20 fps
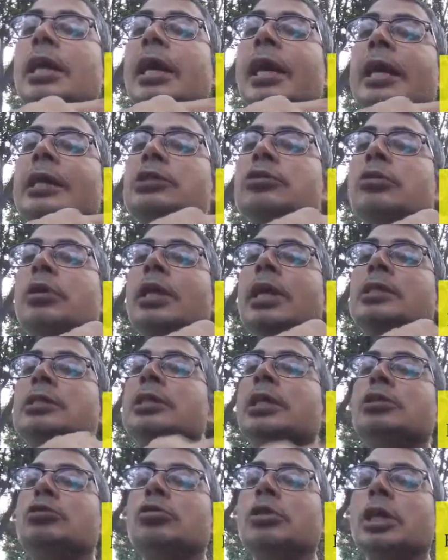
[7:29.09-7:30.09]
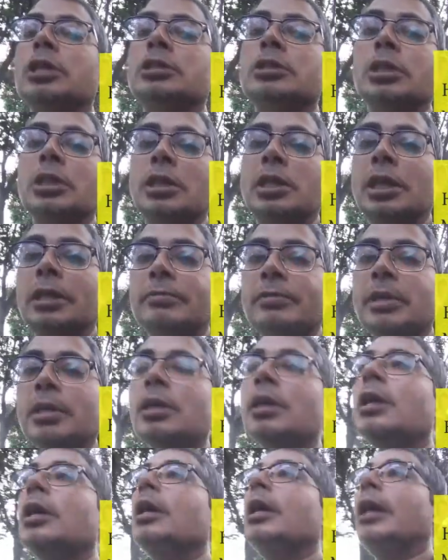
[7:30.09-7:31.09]
as well as the educational level
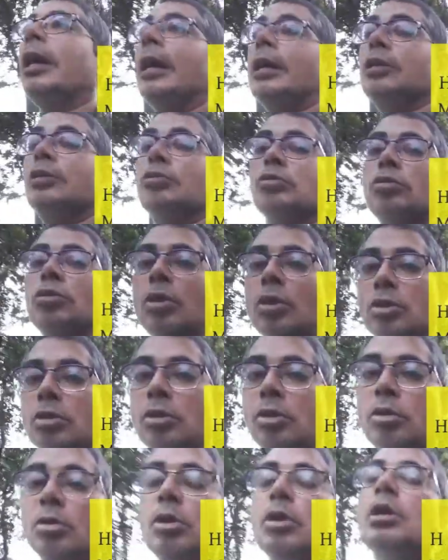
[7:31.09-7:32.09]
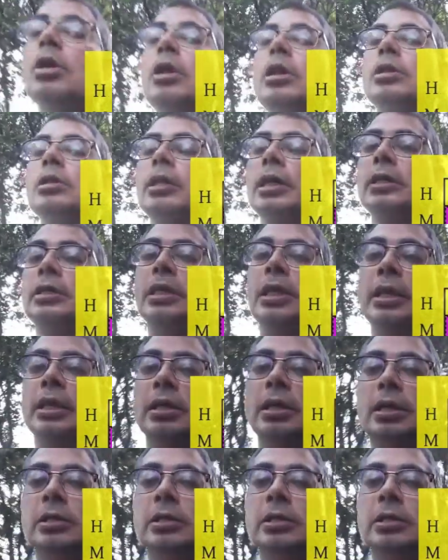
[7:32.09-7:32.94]
and you do not know that the